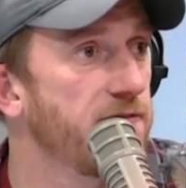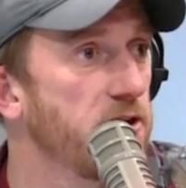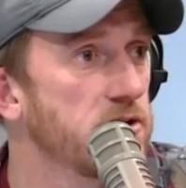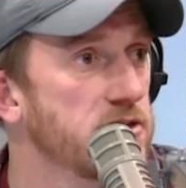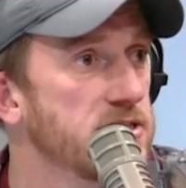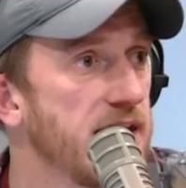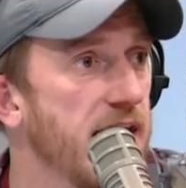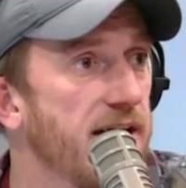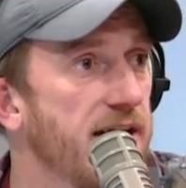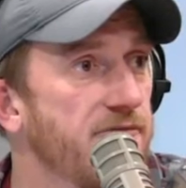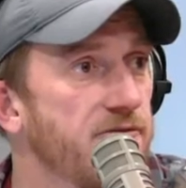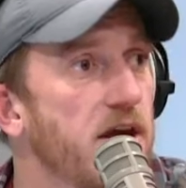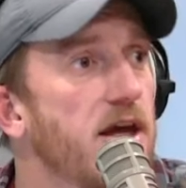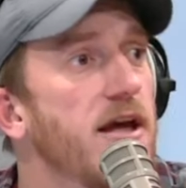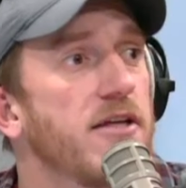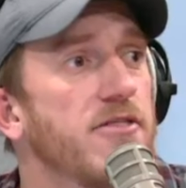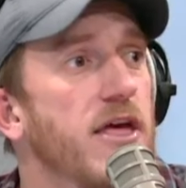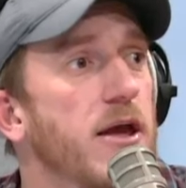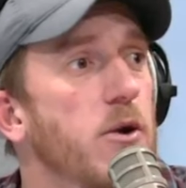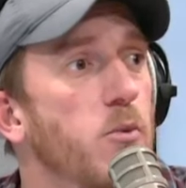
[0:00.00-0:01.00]
half,
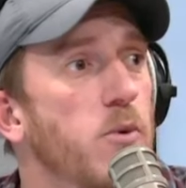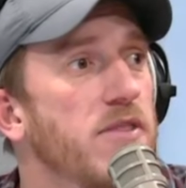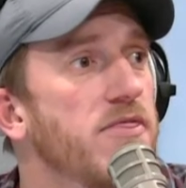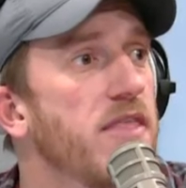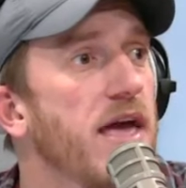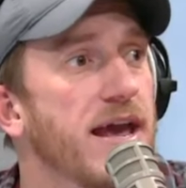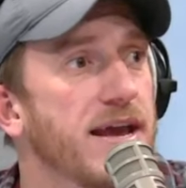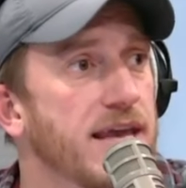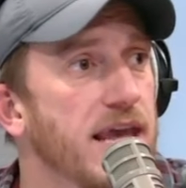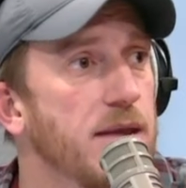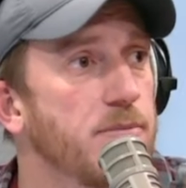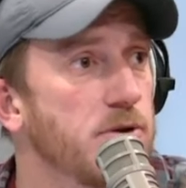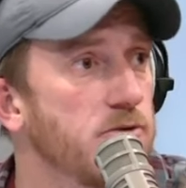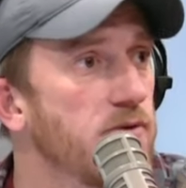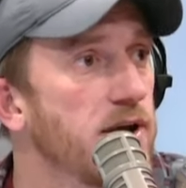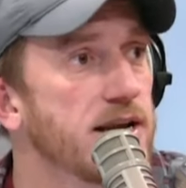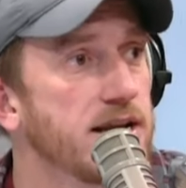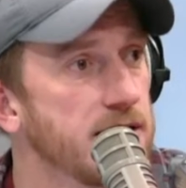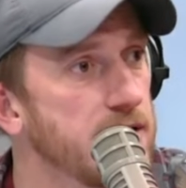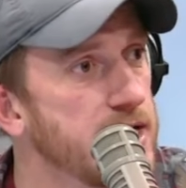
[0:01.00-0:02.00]
they win that game in
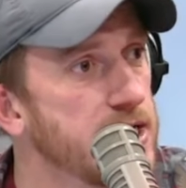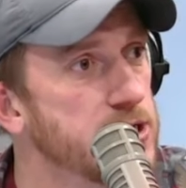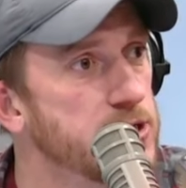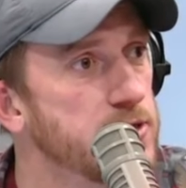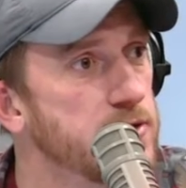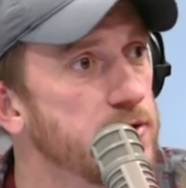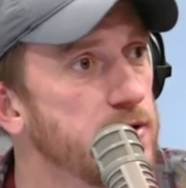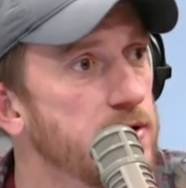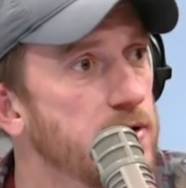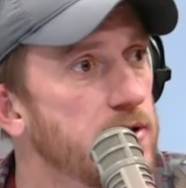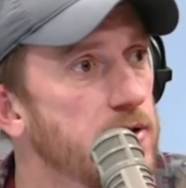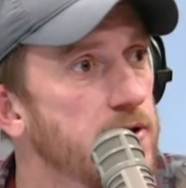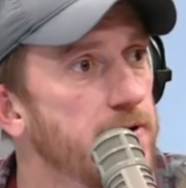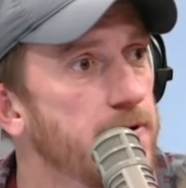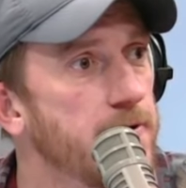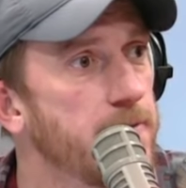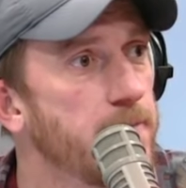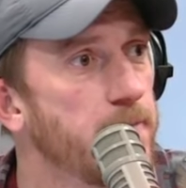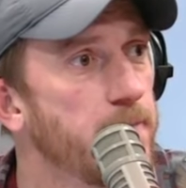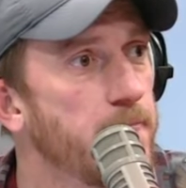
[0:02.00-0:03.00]
regulation.
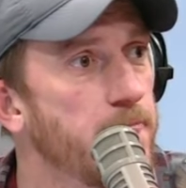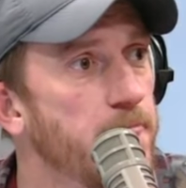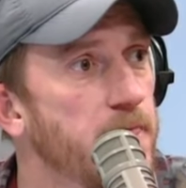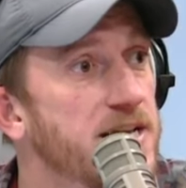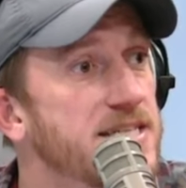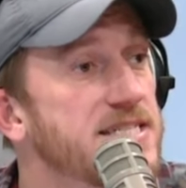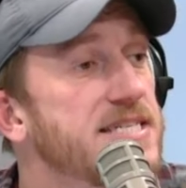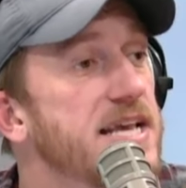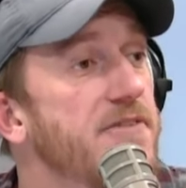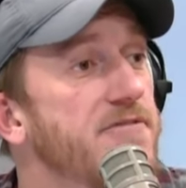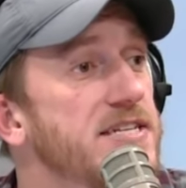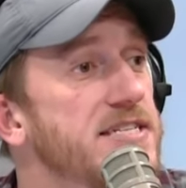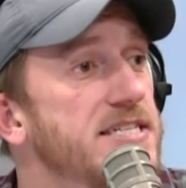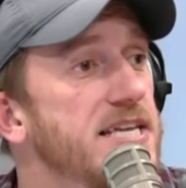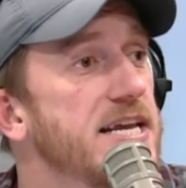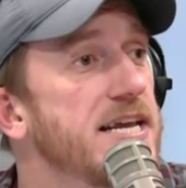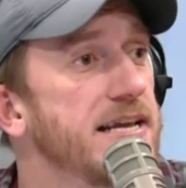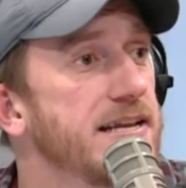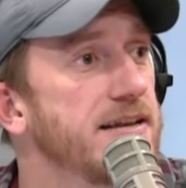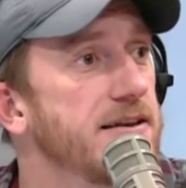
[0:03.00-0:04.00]

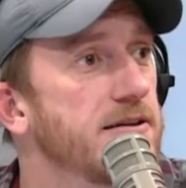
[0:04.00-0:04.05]
17.